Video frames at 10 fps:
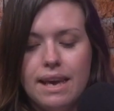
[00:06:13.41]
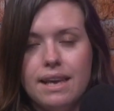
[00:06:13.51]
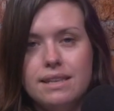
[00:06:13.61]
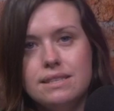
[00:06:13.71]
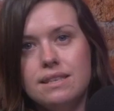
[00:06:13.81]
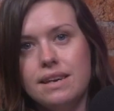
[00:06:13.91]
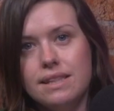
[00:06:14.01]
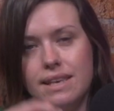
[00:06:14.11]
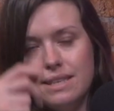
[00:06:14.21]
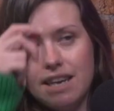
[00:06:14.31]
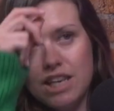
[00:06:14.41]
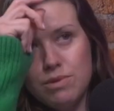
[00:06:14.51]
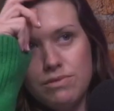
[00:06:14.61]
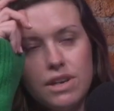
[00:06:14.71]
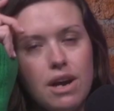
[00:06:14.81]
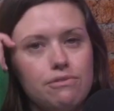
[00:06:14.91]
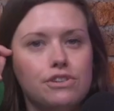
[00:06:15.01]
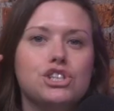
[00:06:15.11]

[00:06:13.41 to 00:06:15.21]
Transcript: inside the attachment recovery